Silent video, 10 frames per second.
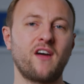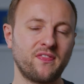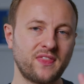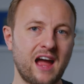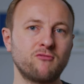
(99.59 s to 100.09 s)

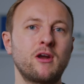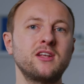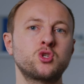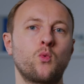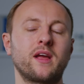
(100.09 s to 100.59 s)
And that
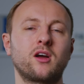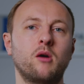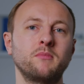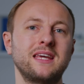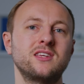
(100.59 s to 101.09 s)
rental
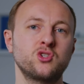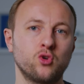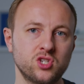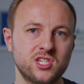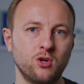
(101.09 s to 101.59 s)
income is
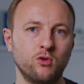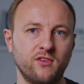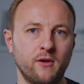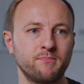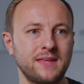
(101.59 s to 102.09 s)
your silver.